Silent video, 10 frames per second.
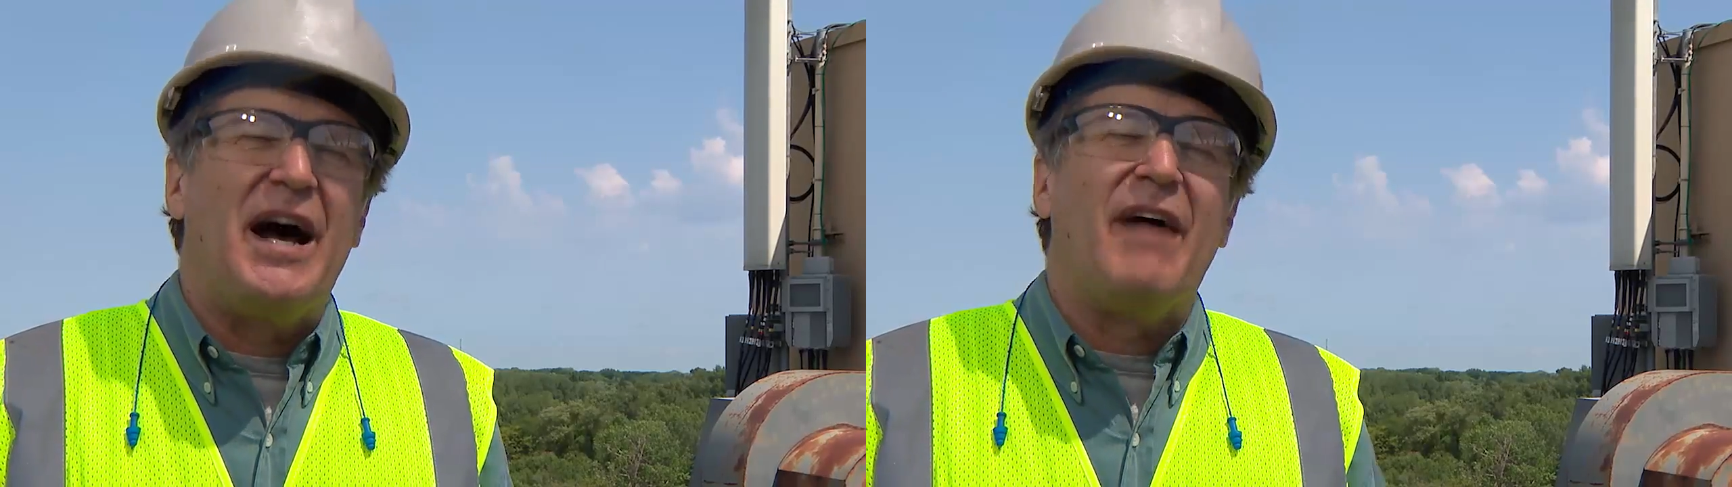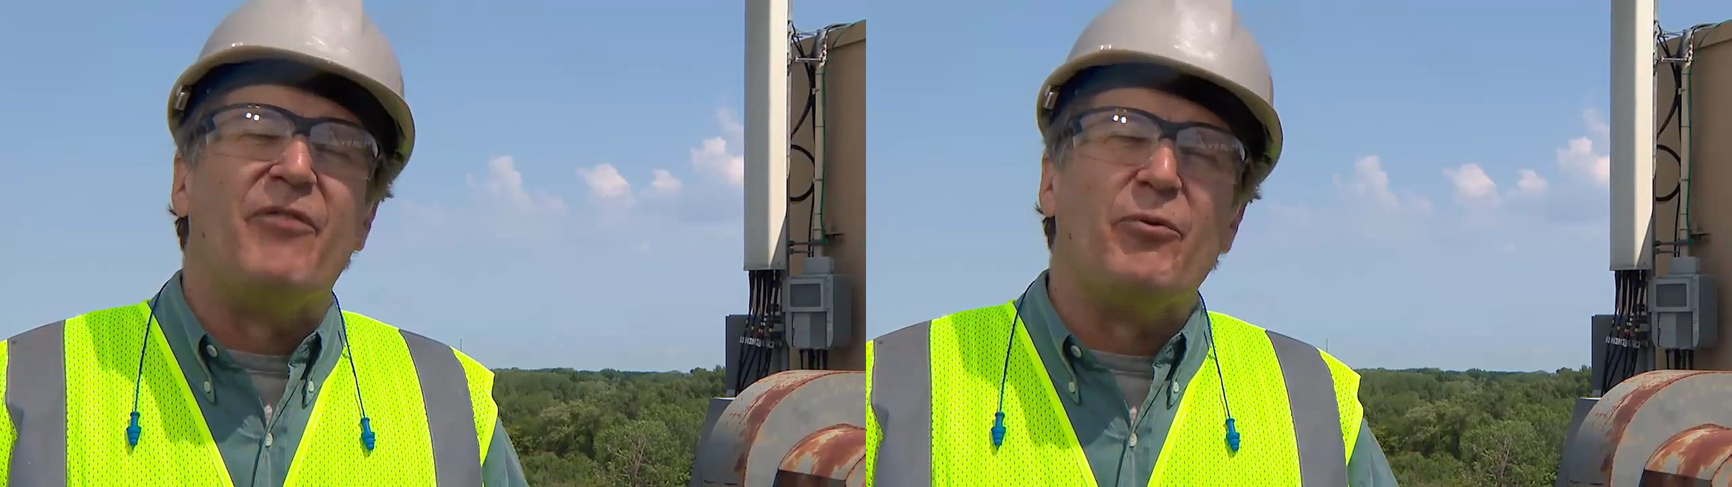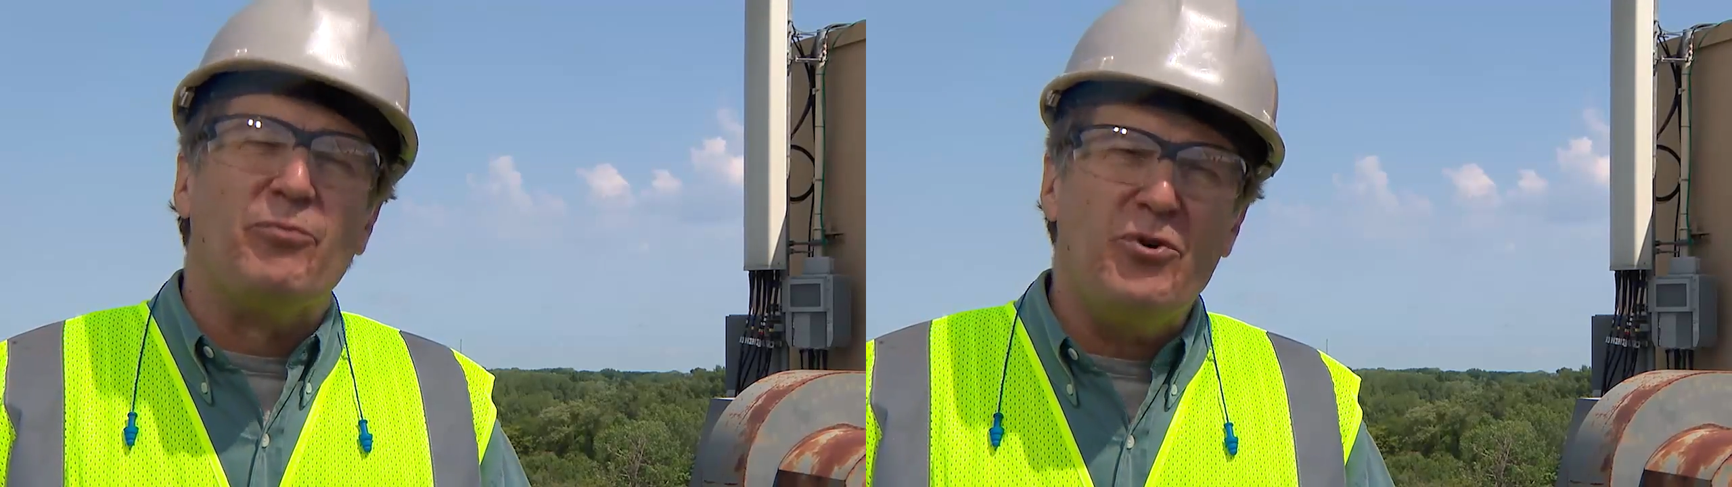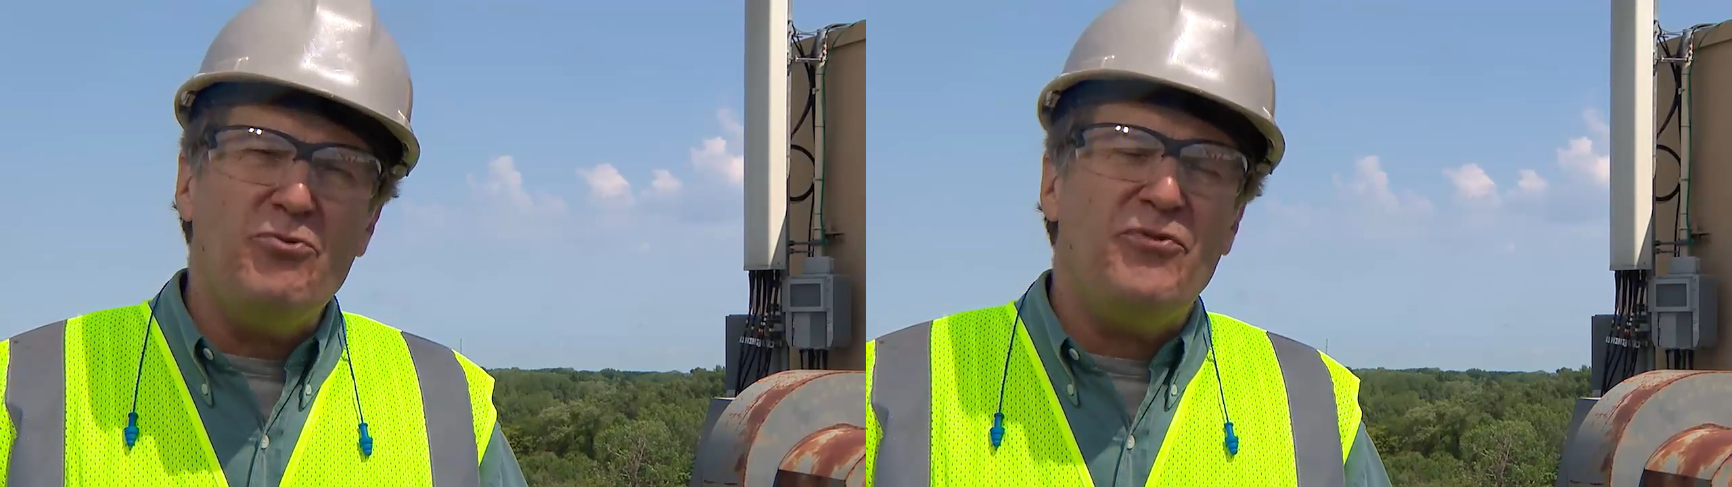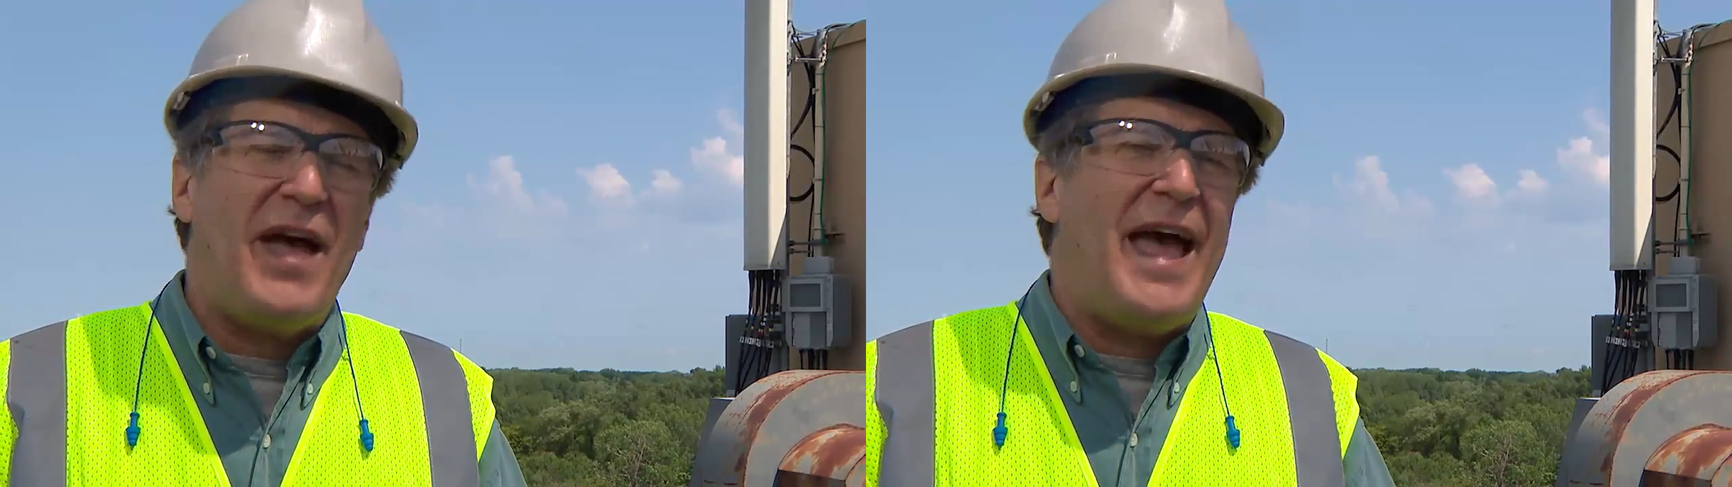of the
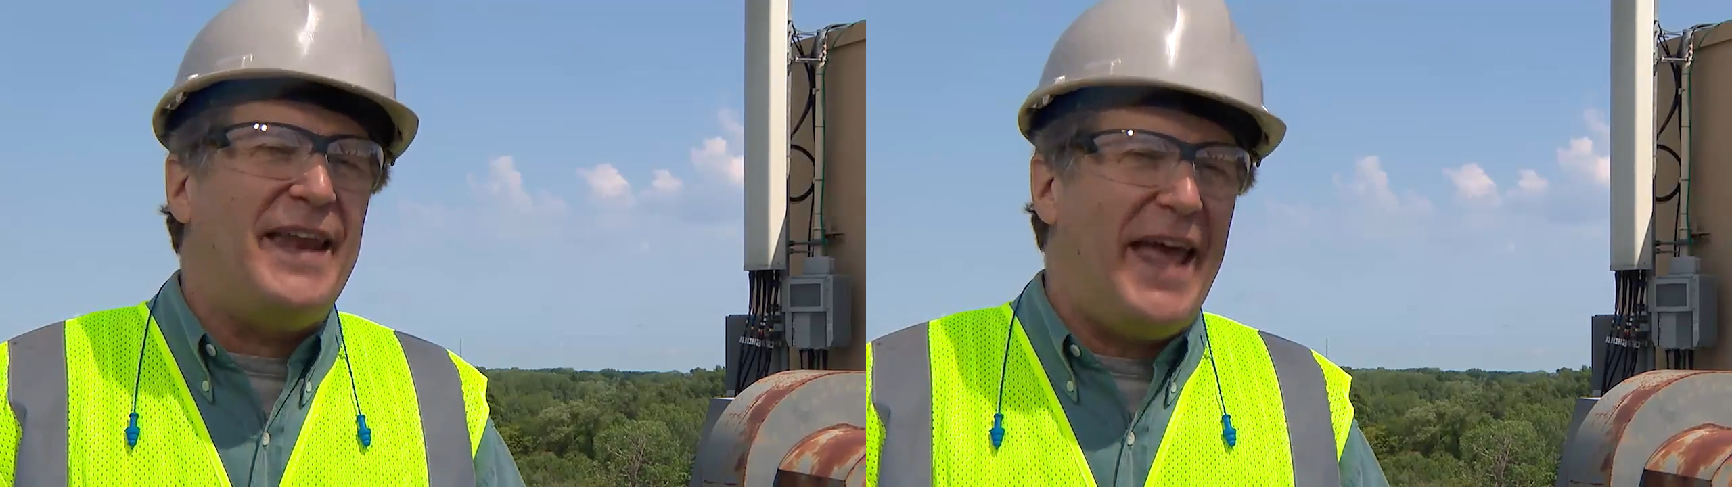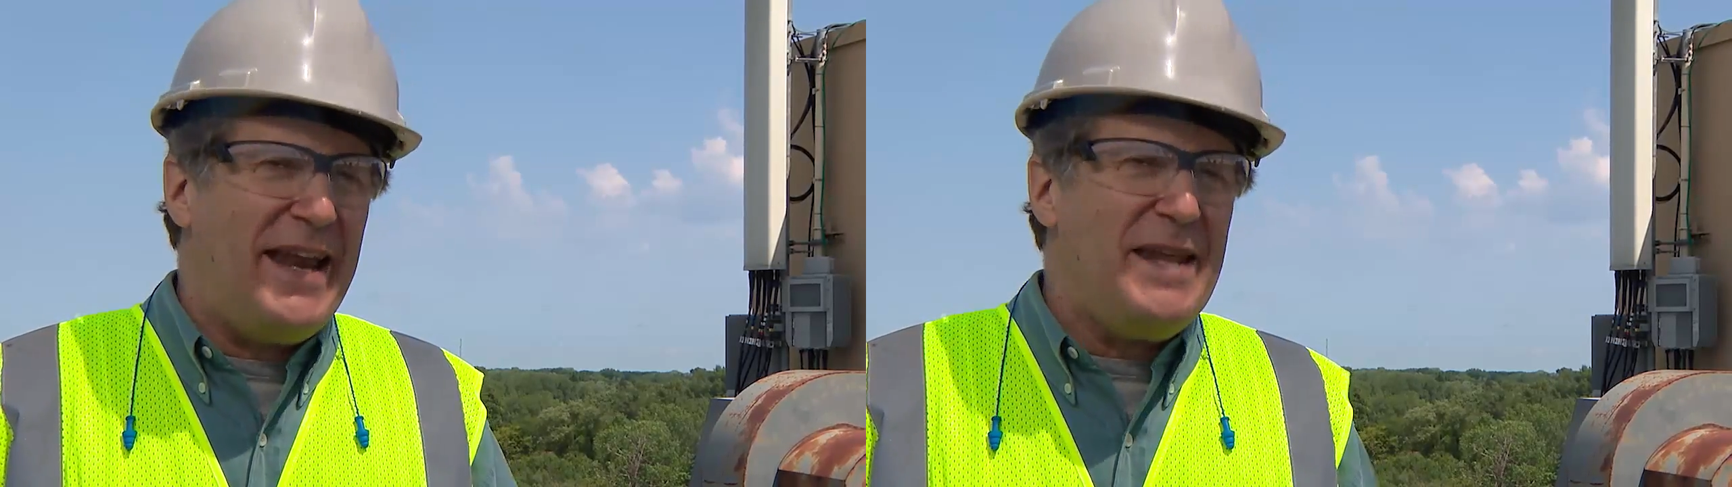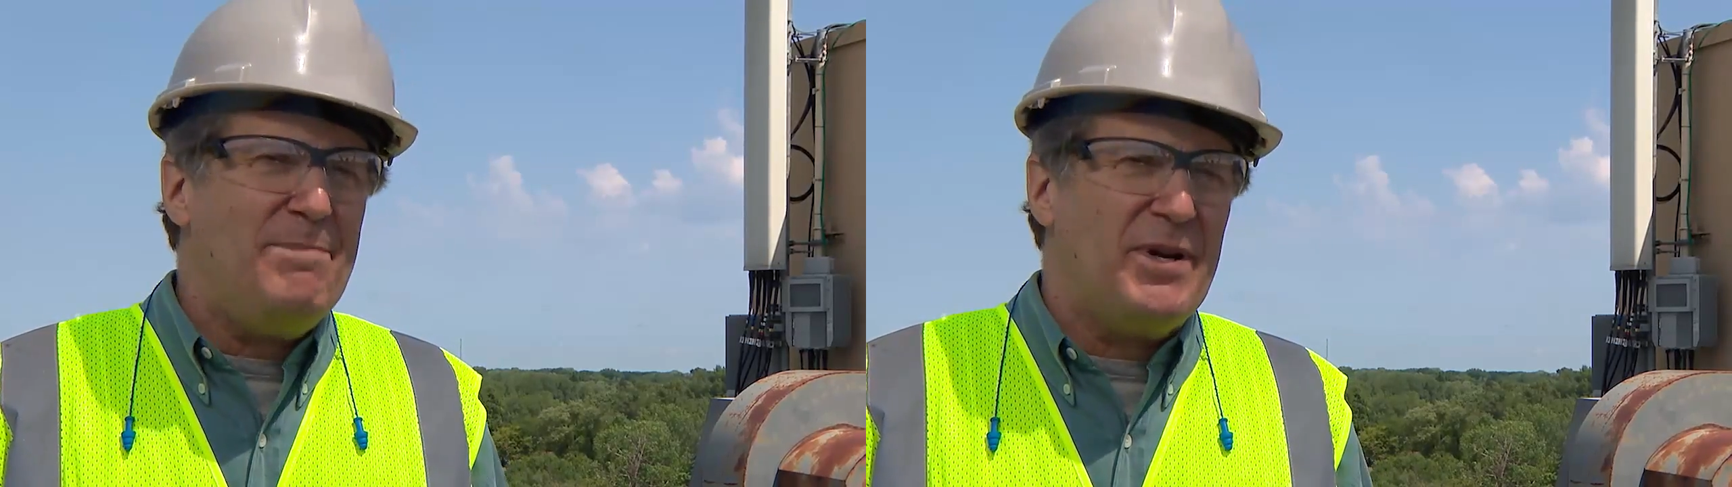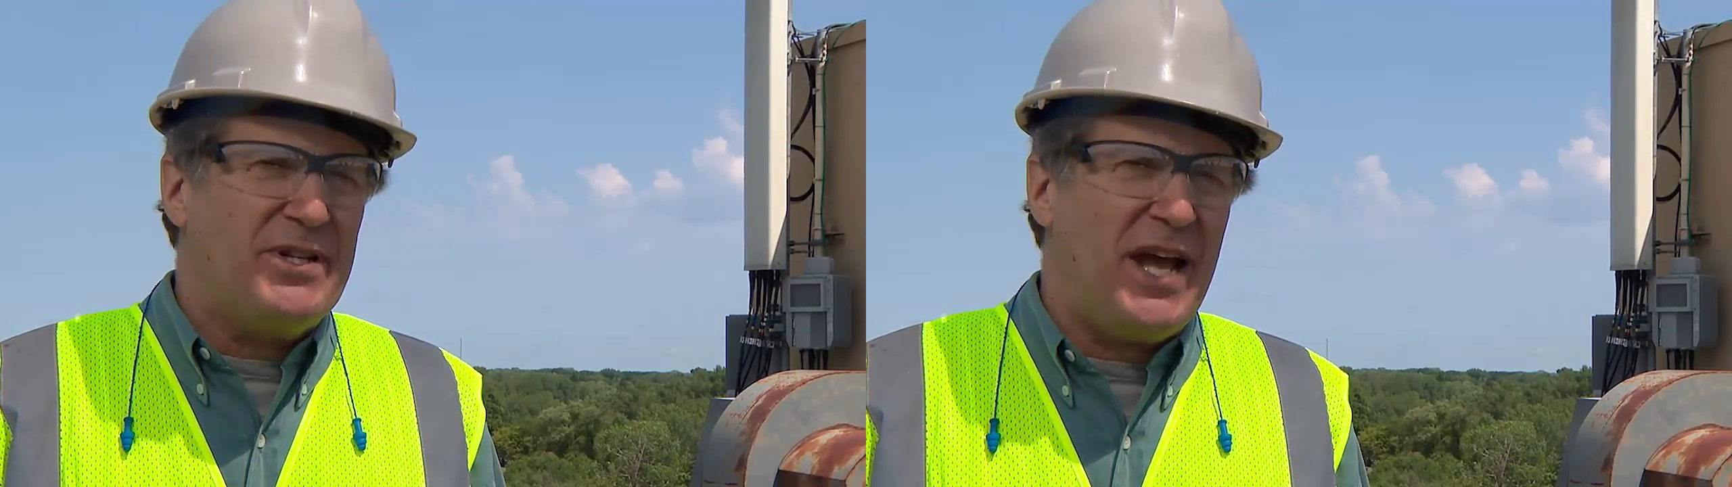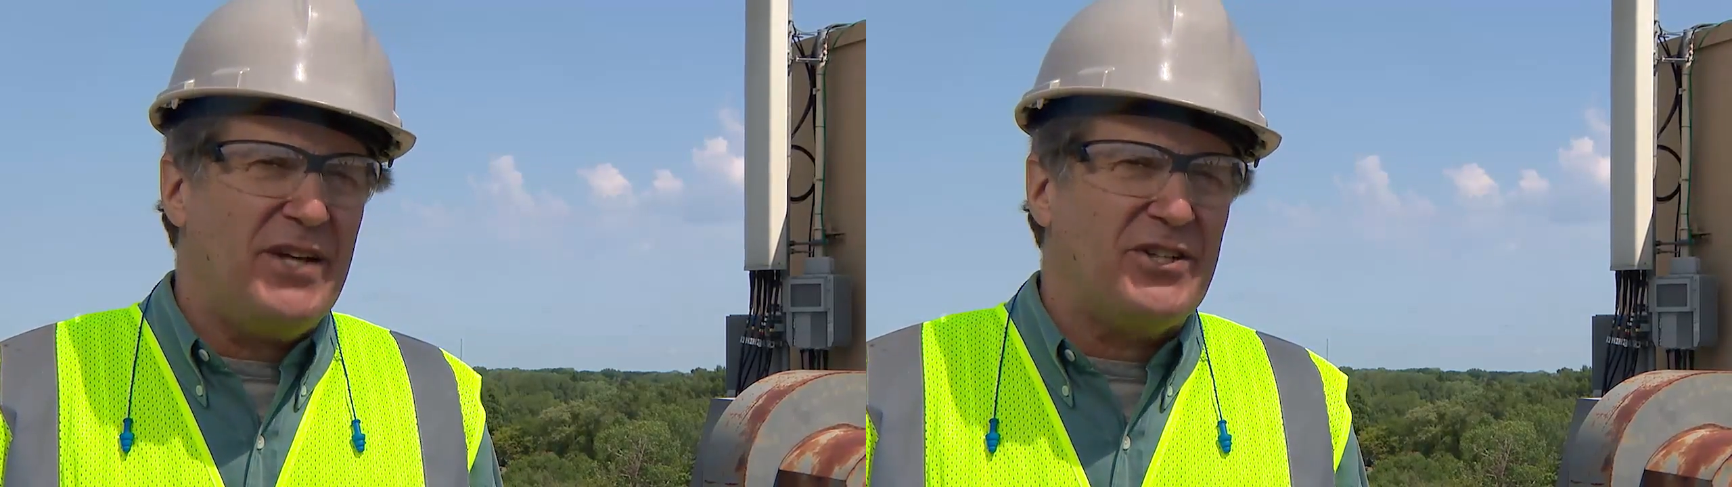roof and any
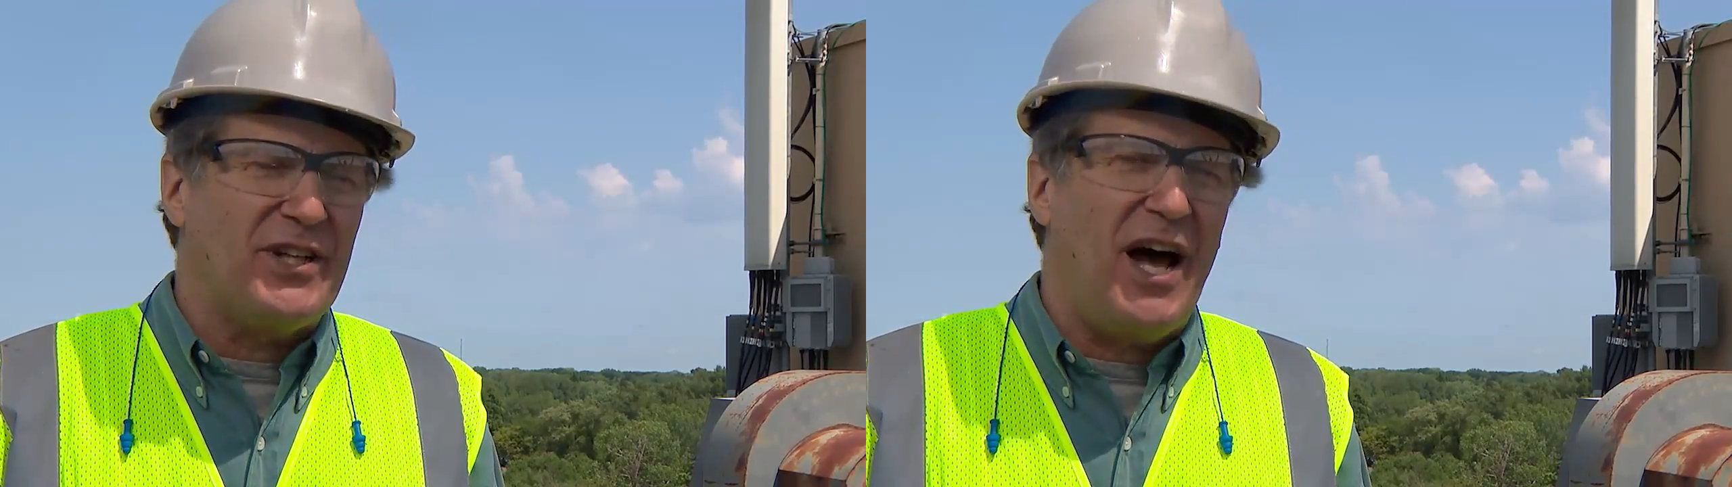potential